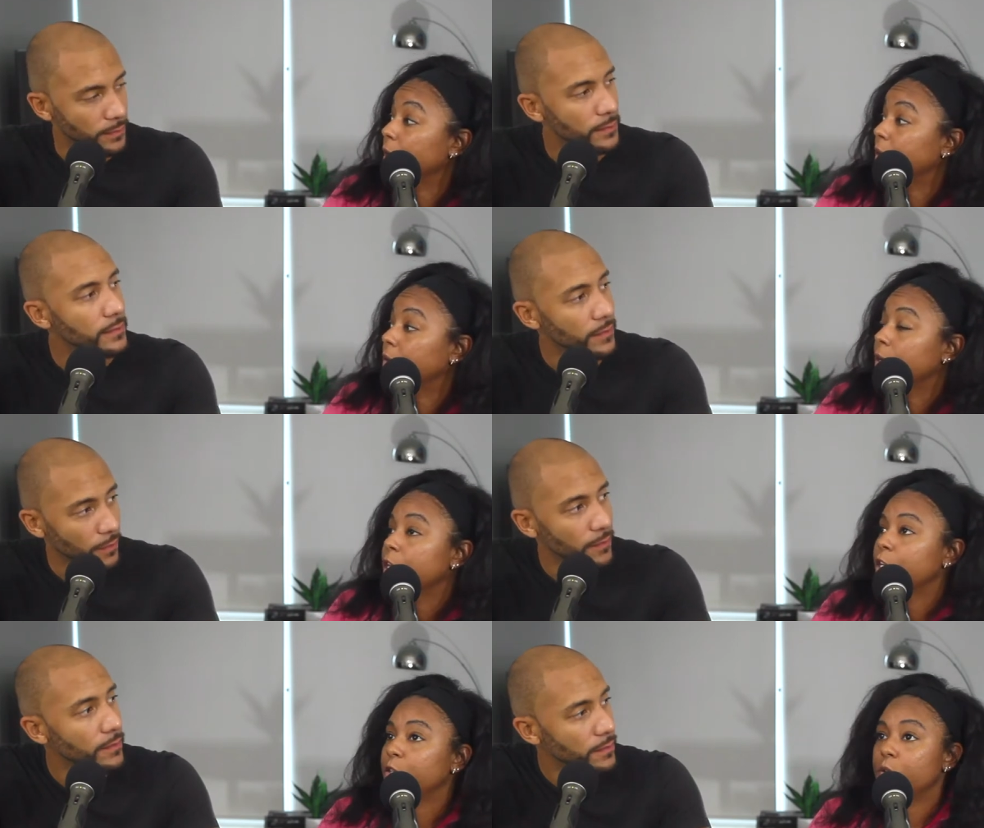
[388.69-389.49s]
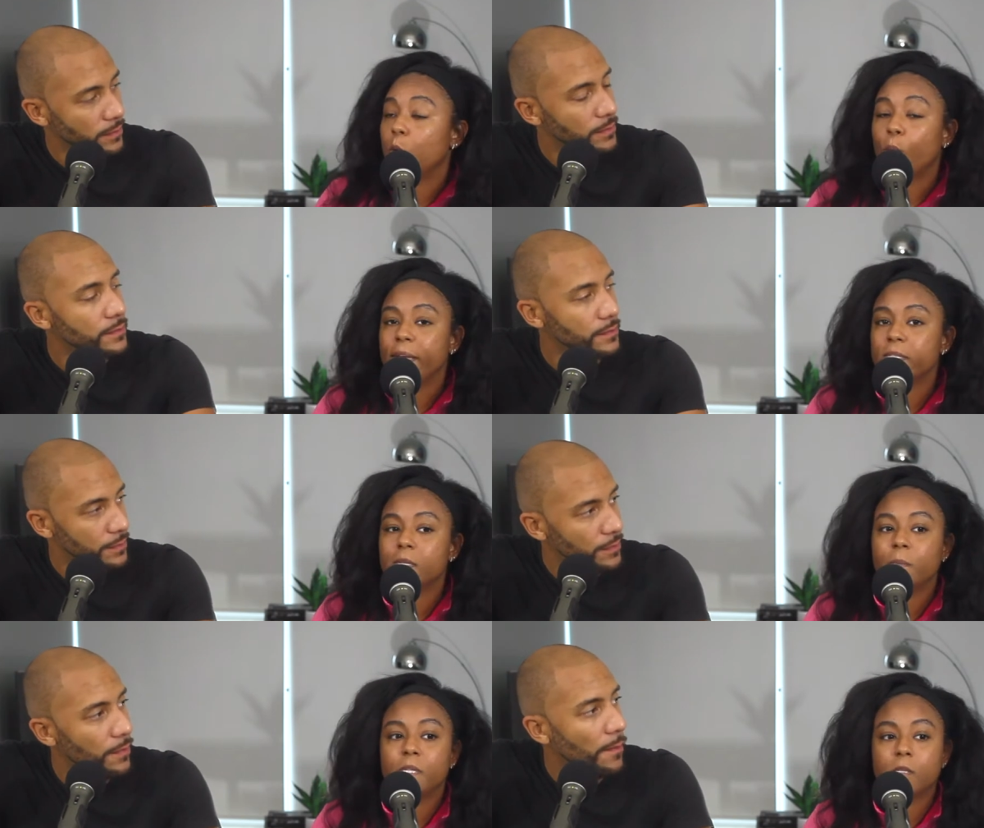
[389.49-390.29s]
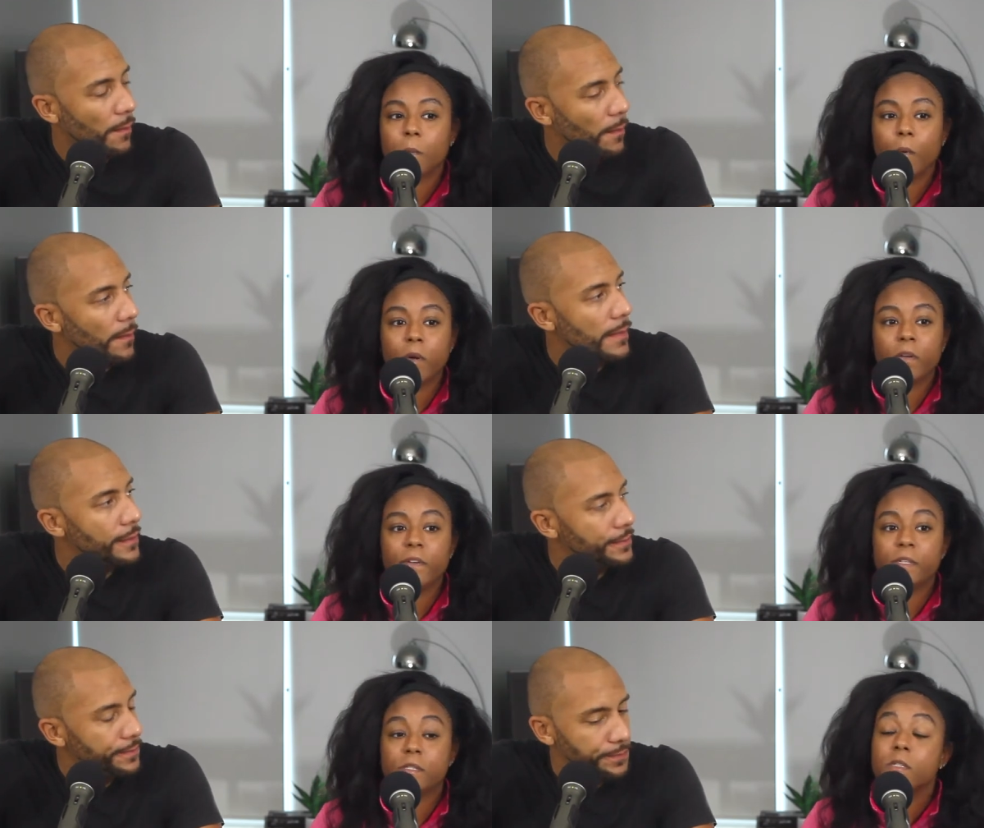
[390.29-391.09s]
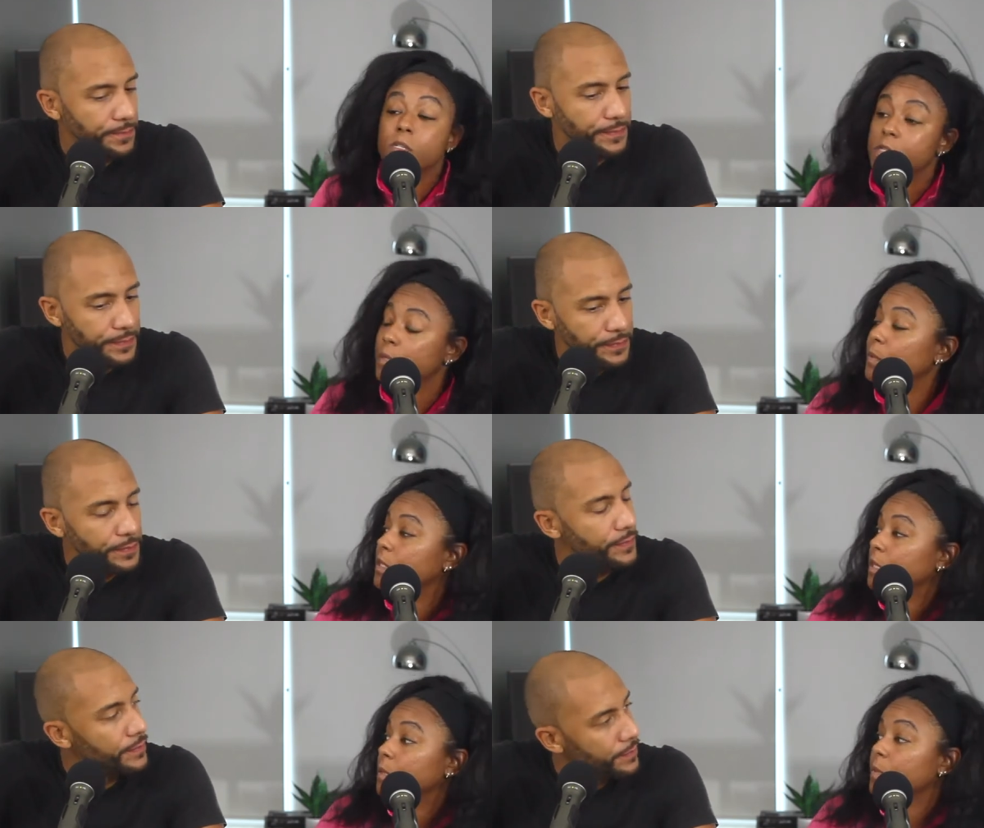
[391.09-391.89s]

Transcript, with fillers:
Speaker 1: well you know, ways to be supportive is to sit with them,